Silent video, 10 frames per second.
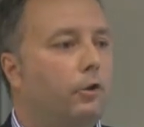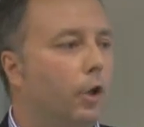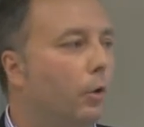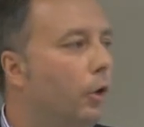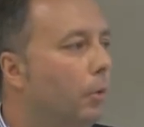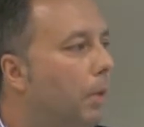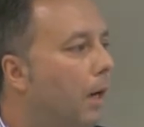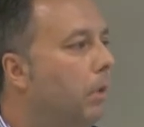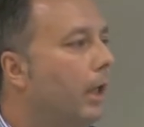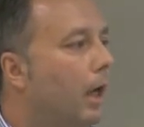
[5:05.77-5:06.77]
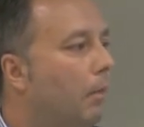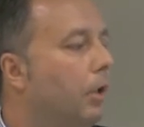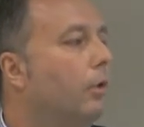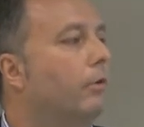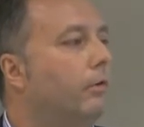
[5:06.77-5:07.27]
Joe Q Public
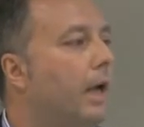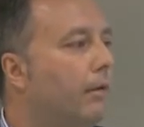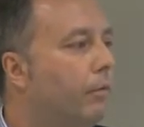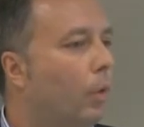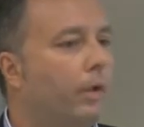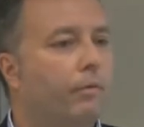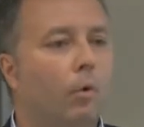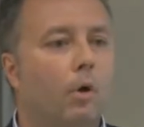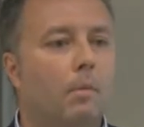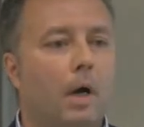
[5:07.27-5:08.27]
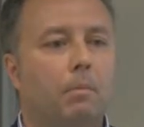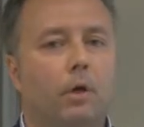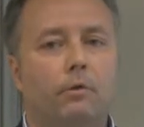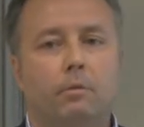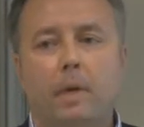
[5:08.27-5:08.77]
uploads his 1040 form,
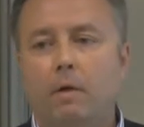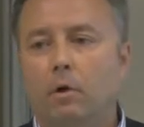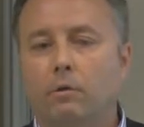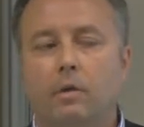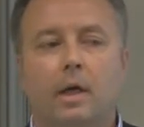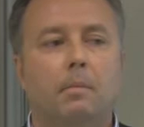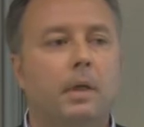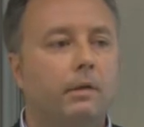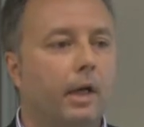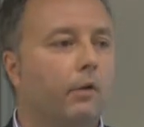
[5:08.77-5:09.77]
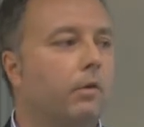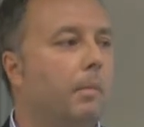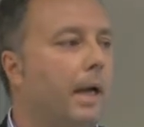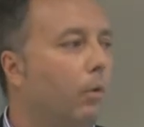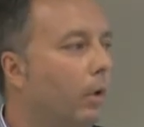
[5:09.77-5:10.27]
uploads his payroll stub, tells the
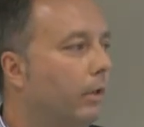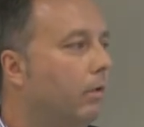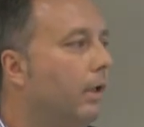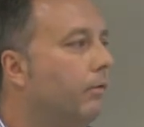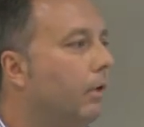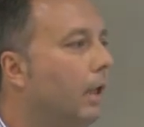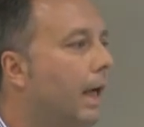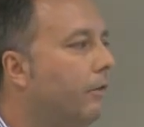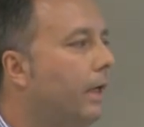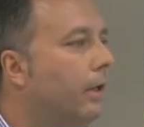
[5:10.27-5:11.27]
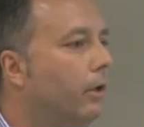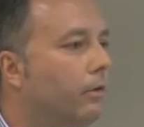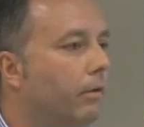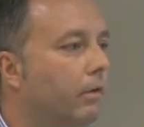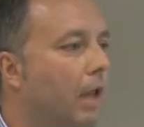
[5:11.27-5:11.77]
bank where he's lived for the last 10
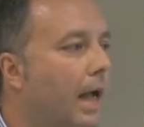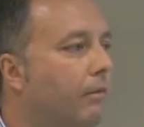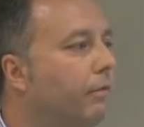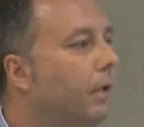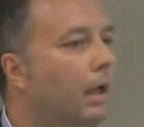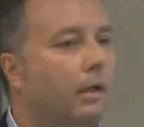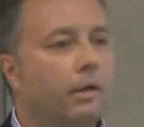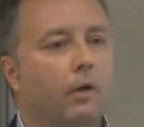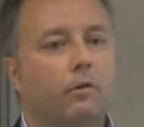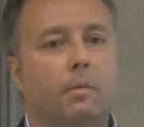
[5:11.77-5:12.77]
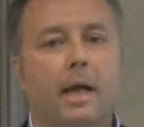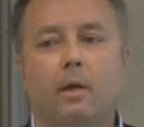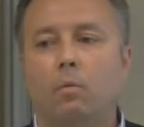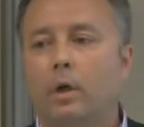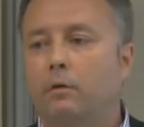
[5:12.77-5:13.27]
years of his life, tells the
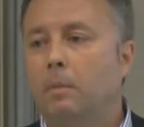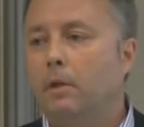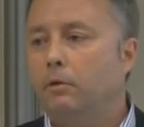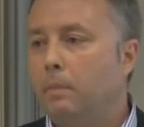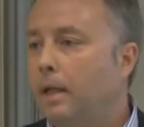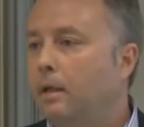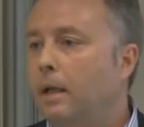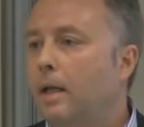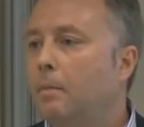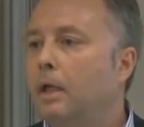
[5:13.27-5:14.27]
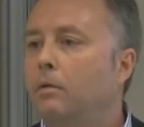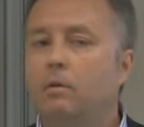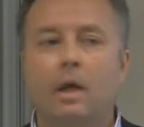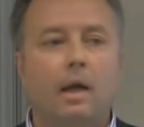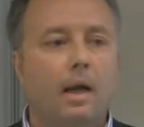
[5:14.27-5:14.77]
bank what his mother's maiden name
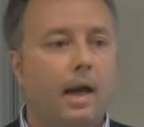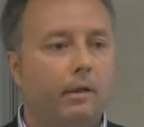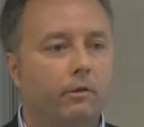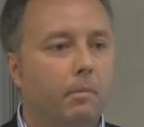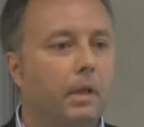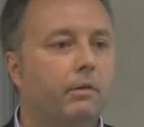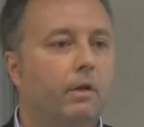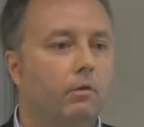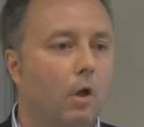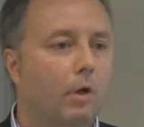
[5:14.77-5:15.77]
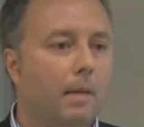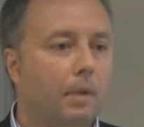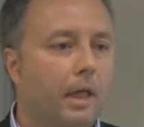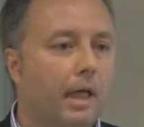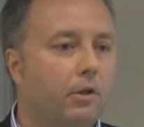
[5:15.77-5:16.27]
is, and submits his loan
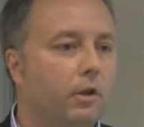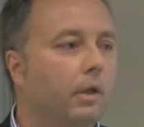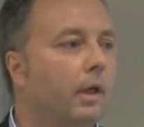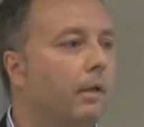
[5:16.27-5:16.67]
application.